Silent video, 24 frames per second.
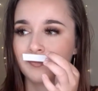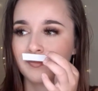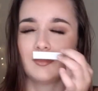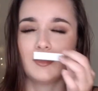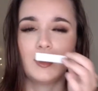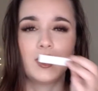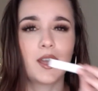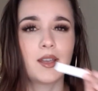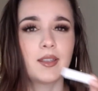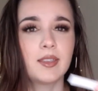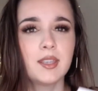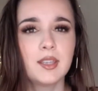
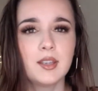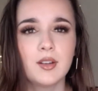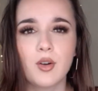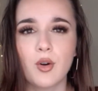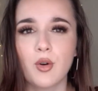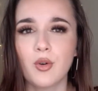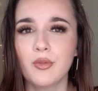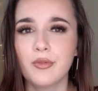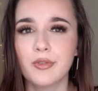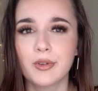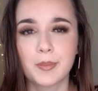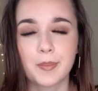Nothing
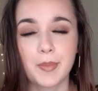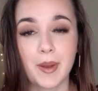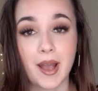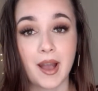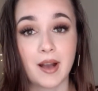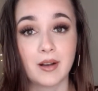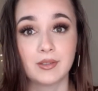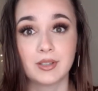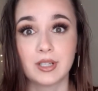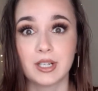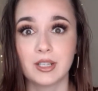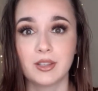
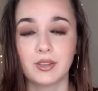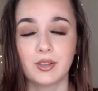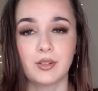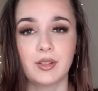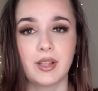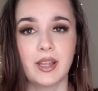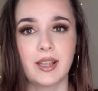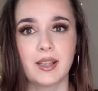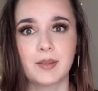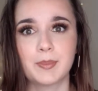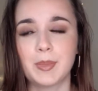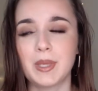overpowering though.
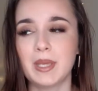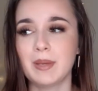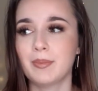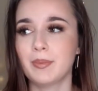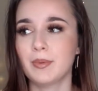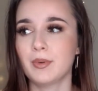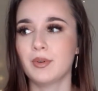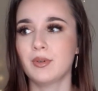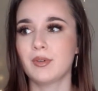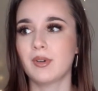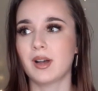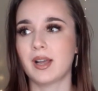Like,
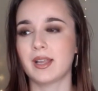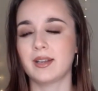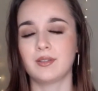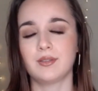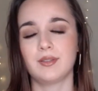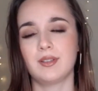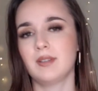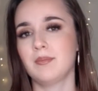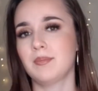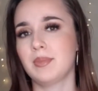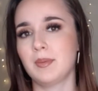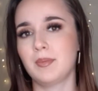people, I don't
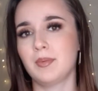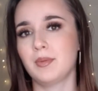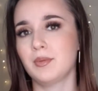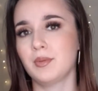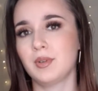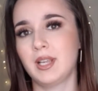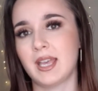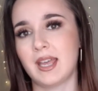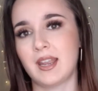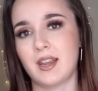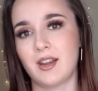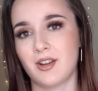think people
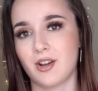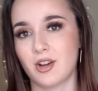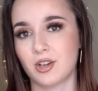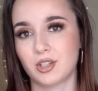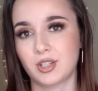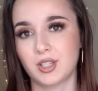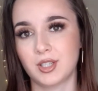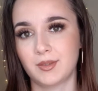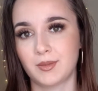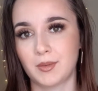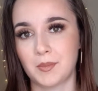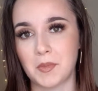would get
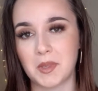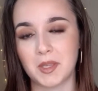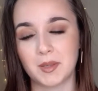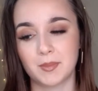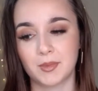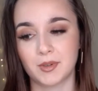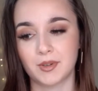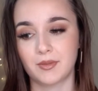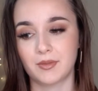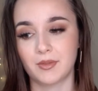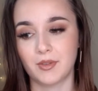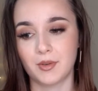nauseous from this
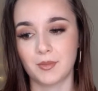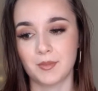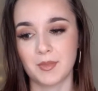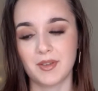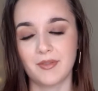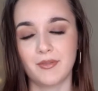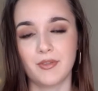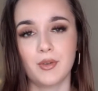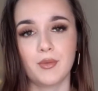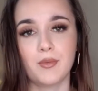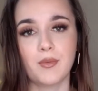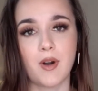perfume.
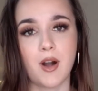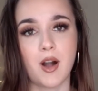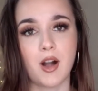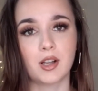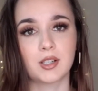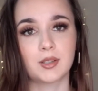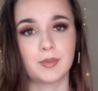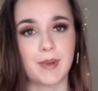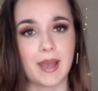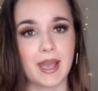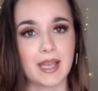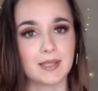If you
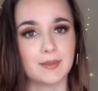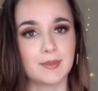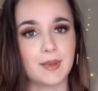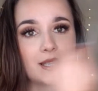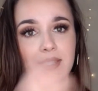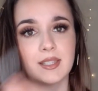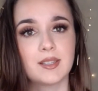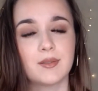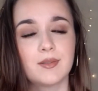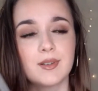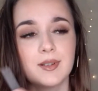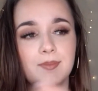walked past by
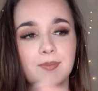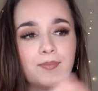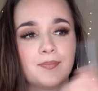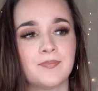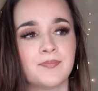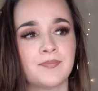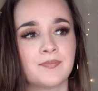someone,